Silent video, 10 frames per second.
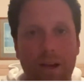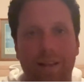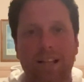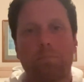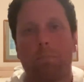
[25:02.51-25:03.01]

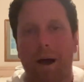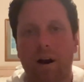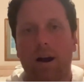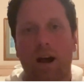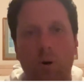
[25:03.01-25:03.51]
That's
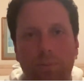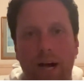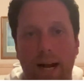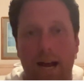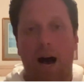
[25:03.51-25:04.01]

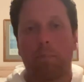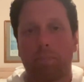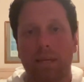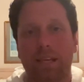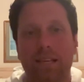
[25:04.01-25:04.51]
betterhelp.com,
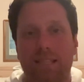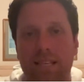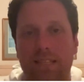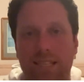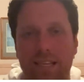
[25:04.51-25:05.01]

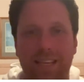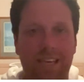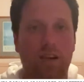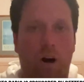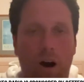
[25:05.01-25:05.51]

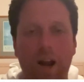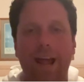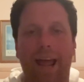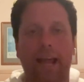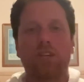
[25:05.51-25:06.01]

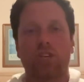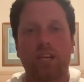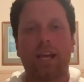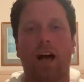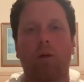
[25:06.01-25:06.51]

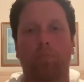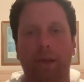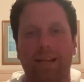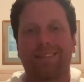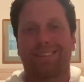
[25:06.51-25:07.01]

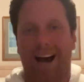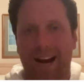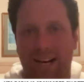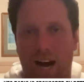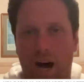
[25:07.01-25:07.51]

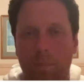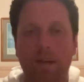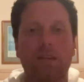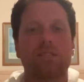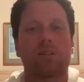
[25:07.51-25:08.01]

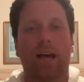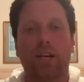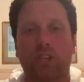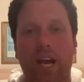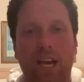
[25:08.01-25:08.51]

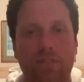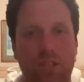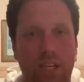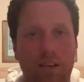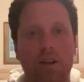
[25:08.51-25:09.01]

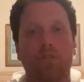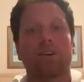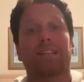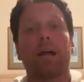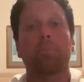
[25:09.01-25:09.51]
BetterHelp.com/KFC for
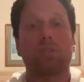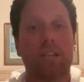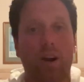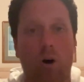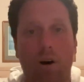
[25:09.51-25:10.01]

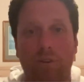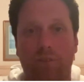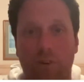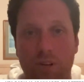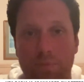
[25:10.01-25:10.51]
10% off your
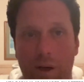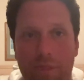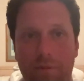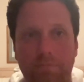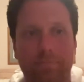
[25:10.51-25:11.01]
first month.